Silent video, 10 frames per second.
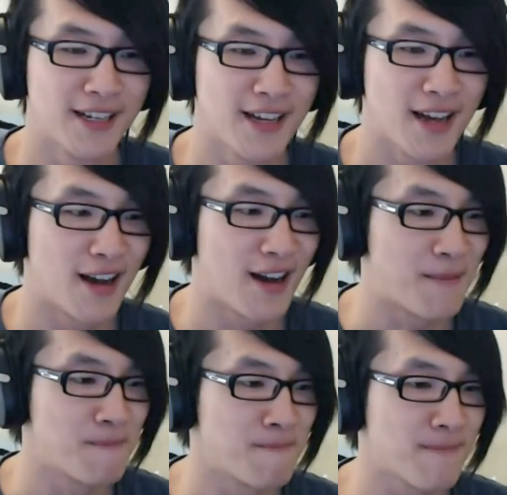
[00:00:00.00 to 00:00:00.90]

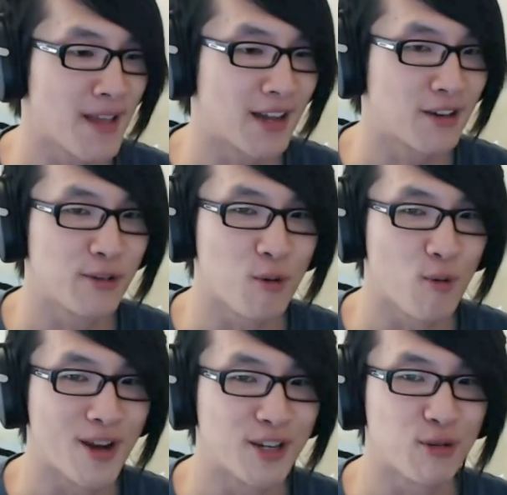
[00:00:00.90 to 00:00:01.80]
Um, I don't know
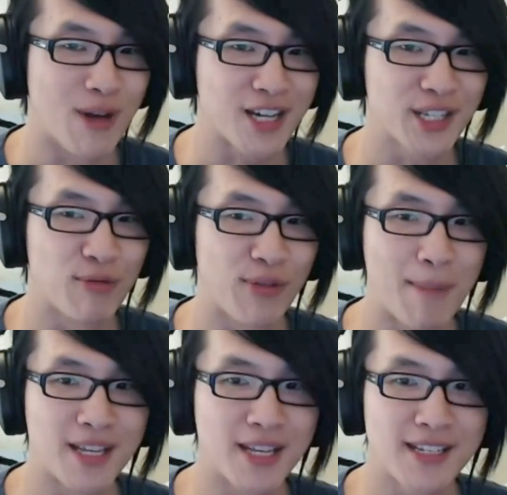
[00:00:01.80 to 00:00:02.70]
when to actually
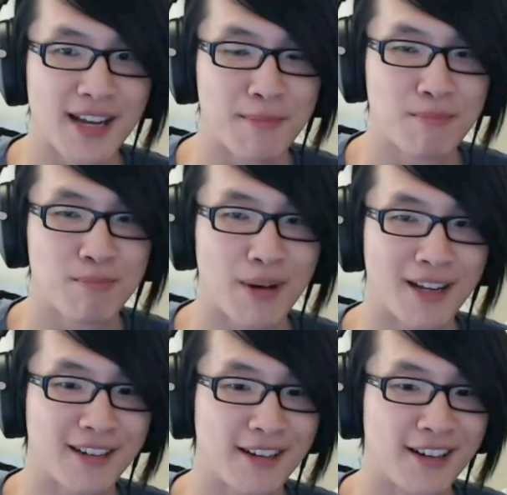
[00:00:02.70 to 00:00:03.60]
wrap this up,
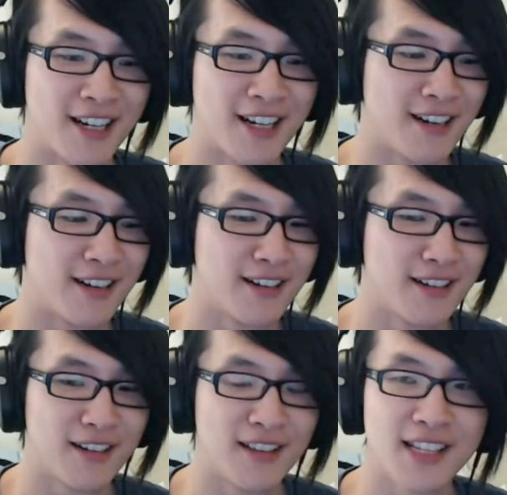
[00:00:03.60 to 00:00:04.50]
but uh,
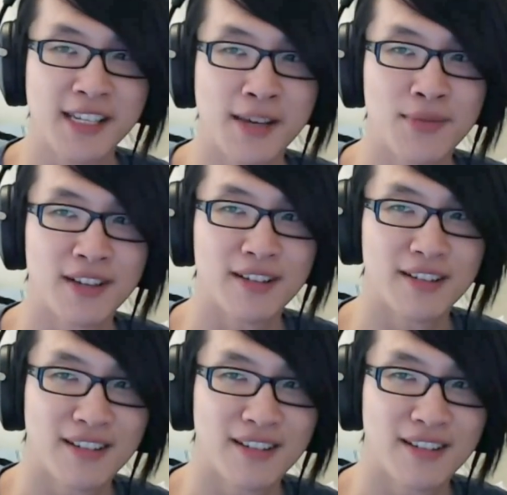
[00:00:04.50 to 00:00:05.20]
let's give it,